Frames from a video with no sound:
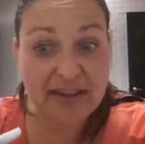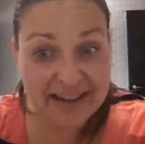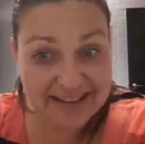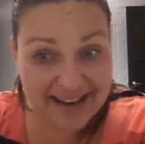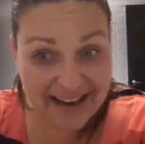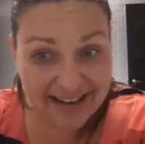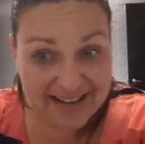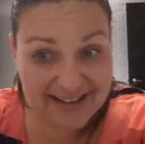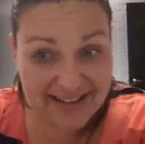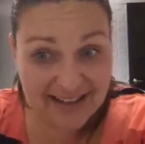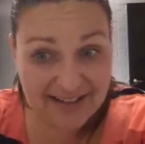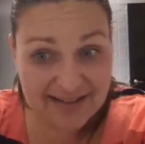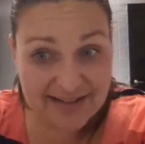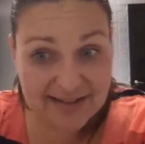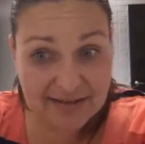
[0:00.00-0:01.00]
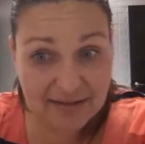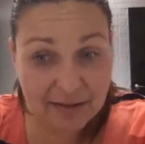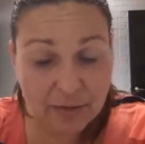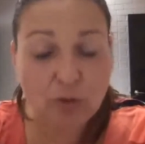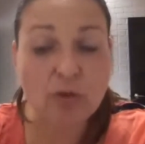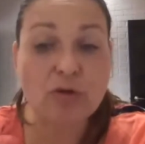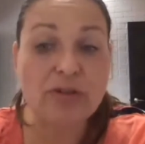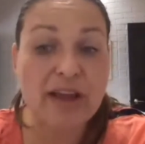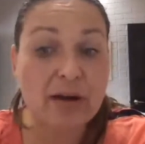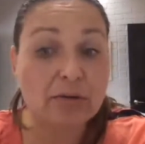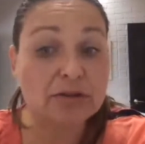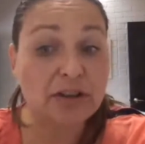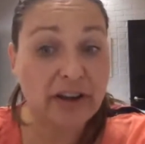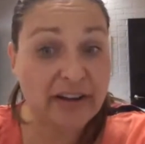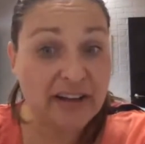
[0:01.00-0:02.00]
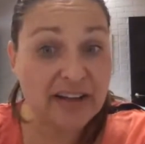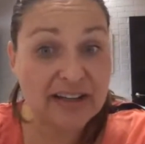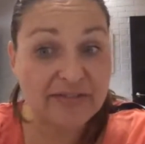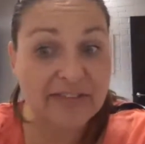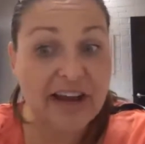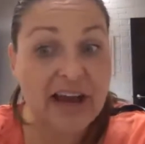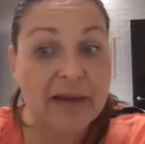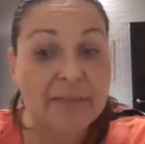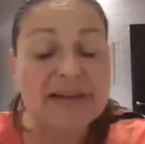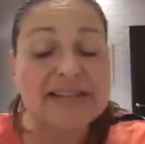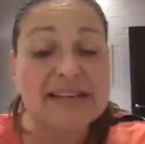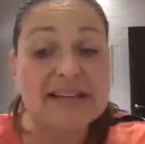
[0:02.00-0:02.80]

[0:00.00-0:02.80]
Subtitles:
analysis, or the alternative name is a